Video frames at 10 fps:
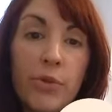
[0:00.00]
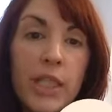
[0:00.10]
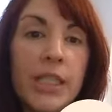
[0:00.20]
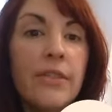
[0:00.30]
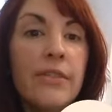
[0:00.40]

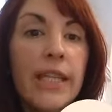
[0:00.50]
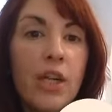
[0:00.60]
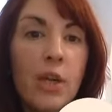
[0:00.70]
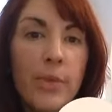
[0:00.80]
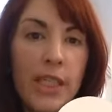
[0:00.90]
productive
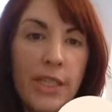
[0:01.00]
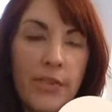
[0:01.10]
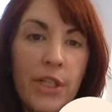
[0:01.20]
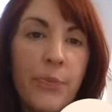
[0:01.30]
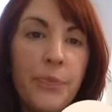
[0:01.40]
economic
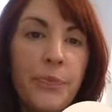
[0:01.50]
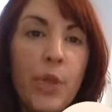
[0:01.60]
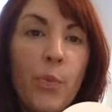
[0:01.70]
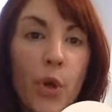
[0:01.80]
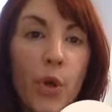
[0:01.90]
sphere.
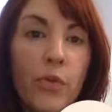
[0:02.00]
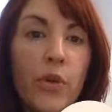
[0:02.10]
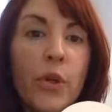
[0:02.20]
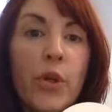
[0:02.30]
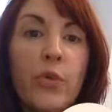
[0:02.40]

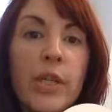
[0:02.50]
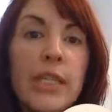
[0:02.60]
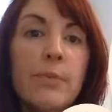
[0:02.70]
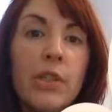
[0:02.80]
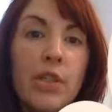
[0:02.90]
Moreover,
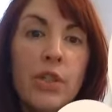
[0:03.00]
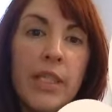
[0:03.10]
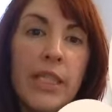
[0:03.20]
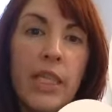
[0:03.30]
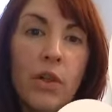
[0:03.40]
Korea's
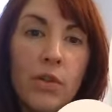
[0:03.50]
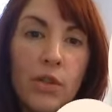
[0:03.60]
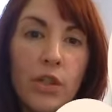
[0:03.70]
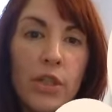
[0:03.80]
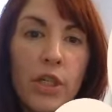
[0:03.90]
militaristic
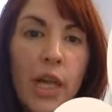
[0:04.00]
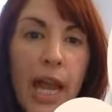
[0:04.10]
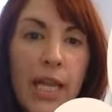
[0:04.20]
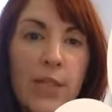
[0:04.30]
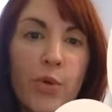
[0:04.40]
culture
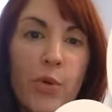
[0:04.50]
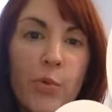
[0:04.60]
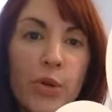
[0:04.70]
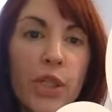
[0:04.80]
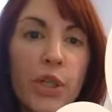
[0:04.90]
has
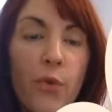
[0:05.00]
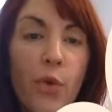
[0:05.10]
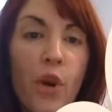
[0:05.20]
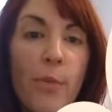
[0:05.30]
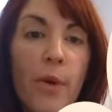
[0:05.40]
promoted a
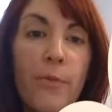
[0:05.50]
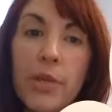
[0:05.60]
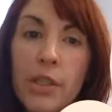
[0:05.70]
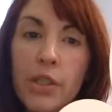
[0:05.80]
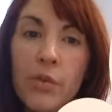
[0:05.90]
form of
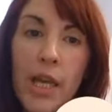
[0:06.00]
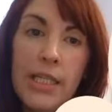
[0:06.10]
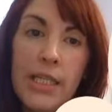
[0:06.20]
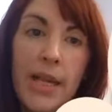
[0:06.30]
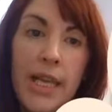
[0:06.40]

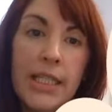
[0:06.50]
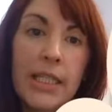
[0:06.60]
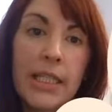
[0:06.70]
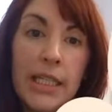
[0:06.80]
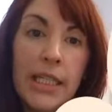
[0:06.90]
militarized
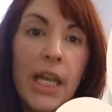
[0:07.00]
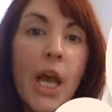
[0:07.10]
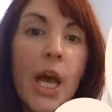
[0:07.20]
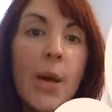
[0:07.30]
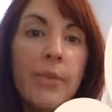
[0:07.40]
masculinity,
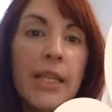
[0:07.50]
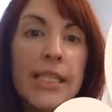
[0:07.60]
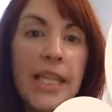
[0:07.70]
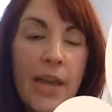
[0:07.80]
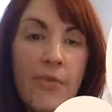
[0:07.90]

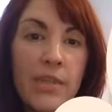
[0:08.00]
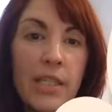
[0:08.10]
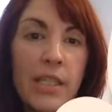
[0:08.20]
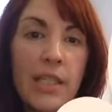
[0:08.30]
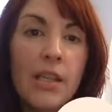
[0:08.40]
placing
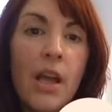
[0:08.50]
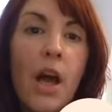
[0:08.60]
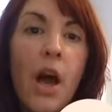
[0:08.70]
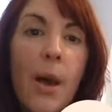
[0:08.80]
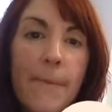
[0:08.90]
emphasis
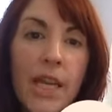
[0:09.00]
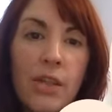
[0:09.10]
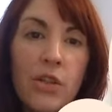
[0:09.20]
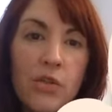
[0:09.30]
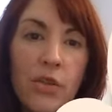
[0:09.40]
on
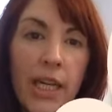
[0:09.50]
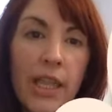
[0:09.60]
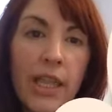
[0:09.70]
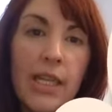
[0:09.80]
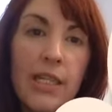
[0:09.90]
male
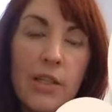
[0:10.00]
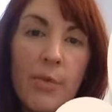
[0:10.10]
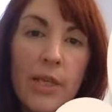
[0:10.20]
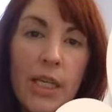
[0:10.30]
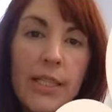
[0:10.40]
strength and
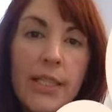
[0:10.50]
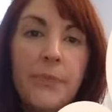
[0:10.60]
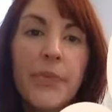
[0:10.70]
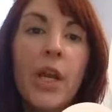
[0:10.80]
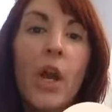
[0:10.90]
dominance.
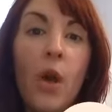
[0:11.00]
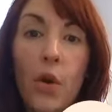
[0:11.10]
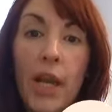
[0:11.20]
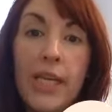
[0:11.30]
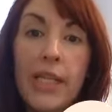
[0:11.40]

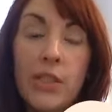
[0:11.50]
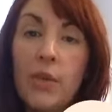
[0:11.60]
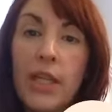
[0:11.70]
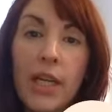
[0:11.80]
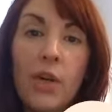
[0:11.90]
Okay,
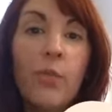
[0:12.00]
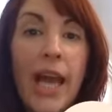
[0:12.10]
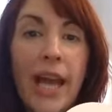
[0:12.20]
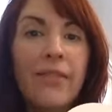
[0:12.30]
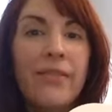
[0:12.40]
so there we
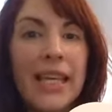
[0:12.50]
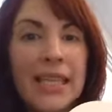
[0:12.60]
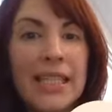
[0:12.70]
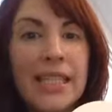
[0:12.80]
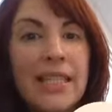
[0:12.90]
have
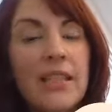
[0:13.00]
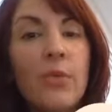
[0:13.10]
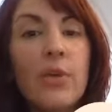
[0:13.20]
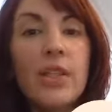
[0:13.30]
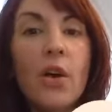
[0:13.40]
that list
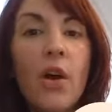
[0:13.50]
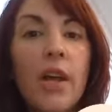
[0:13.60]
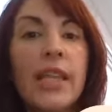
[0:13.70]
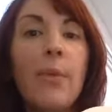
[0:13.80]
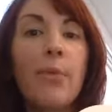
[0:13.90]
that we saw
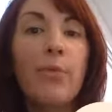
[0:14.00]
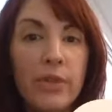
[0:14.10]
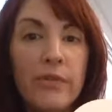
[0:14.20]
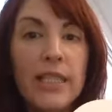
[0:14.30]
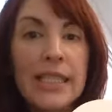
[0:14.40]
in that
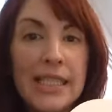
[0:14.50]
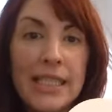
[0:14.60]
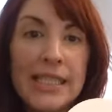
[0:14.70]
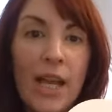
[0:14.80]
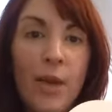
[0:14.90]
previous
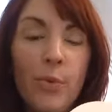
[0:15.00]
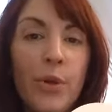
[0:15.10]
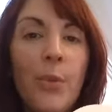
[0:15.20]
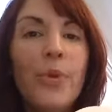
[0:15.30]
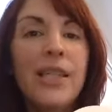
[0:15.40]

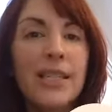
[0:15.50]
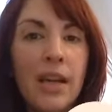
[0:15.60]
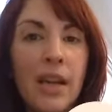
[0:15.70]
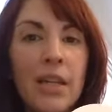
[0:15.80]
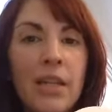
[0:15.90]
example, but
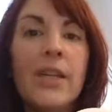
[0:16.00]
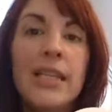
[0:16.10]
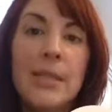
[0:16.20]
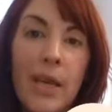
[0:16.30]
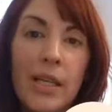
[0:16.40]
it's kind of
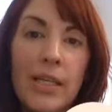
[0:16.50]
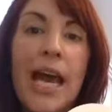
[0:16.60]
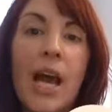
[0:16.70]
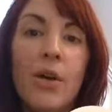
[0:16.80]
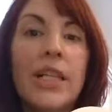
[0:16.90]
spelled
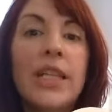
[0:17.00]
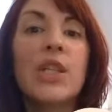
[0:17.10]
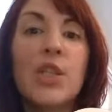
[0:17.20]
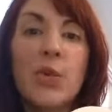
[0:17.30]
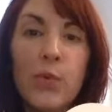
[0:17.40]
out in
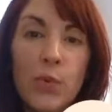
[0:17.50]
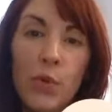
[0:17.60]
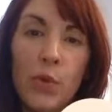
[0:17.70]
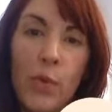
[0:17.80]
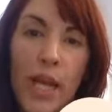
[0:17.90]
a
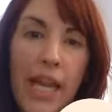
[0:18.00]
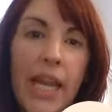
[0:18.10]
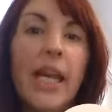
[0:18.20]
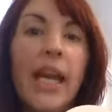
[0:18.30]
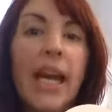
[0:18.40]
smoother
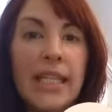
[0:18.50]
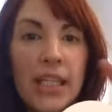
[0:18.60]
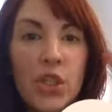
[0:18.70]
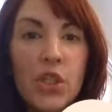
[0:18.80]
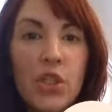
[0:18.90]
way. And
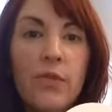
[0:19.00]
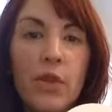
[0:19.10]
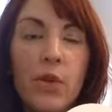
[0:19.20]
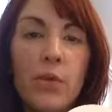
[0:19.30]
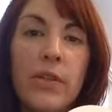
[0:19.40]
each of
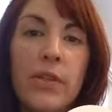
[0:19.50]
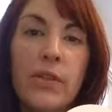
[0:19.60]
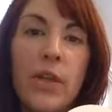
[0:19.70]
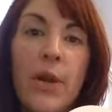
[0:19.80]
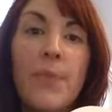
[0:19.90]

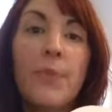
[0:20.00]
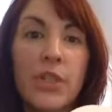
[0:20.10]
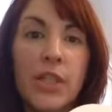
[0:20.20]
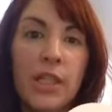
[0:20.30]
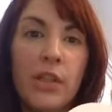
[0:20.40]
those
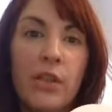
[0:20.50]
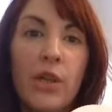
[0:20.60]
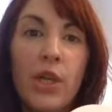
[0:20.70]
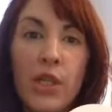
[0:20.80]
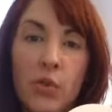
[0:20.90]

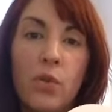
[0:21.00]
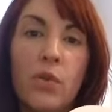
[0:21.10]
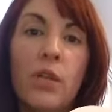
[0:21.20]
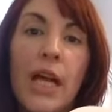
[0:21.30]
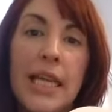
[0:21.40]
particular
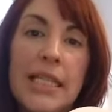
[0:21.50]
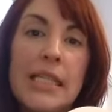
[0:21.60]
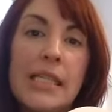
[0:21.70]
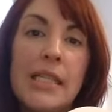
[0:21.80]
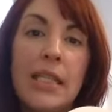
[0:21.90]
historical
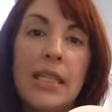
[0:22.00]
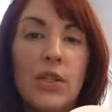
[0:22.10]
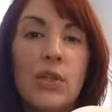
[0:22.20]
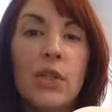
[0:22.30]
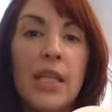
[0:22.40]
ideas that the
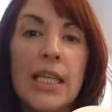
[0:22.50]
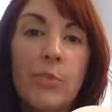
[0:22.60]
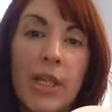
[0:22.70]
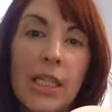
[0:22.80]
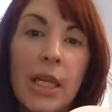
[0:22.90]
student
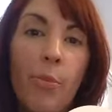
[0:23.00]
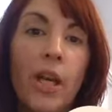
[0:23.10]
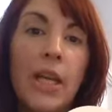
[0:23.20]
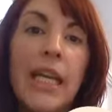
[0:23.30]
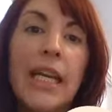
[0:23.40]
has picked up
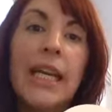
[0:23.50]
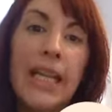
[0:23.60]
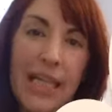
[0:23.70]
on